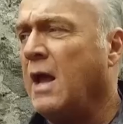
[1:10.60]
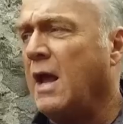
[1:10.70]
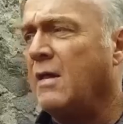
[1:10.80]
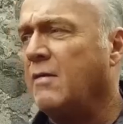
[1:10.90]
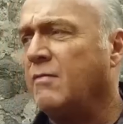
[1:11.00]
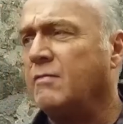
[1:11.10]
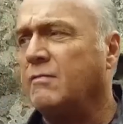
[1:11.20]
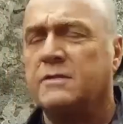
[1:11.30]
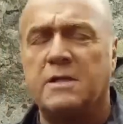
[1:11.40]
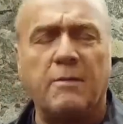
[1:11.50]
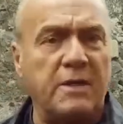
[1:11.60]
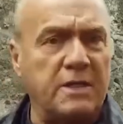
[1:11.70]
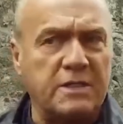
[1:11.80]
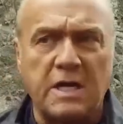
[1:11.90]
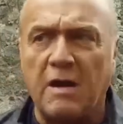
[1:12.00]
And someone
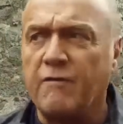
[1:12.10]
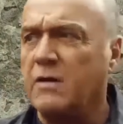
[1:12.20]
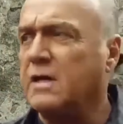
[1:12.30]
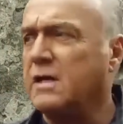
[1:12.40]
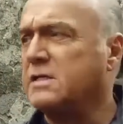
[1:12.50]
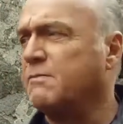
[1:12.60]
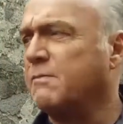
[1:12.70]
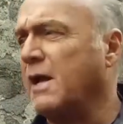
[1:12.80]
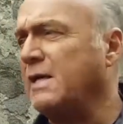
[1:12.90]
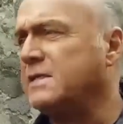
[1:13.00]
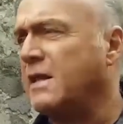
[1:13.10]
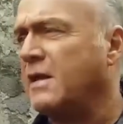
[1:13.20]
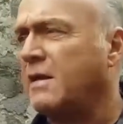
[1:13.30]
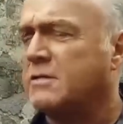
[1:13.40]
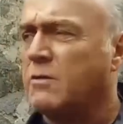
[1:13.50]
discovered this place, I think
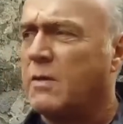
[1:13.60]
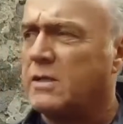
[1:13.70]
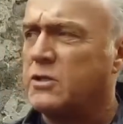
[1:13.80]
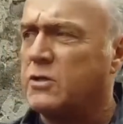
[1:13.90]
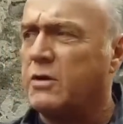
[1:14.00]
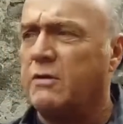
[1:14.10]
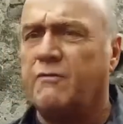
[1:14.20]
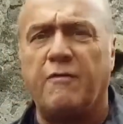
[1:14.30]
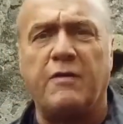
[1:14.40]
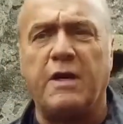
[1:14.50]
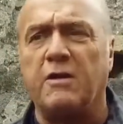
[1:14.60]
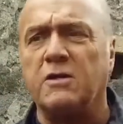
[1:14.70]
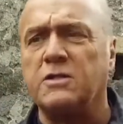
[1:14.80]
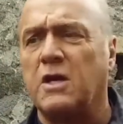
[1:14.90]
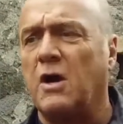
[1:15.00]
it was around 250
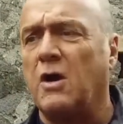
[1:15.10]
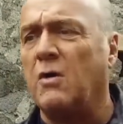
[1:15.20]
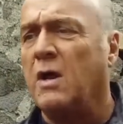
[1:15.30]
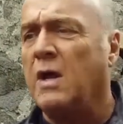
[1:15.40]
years ago.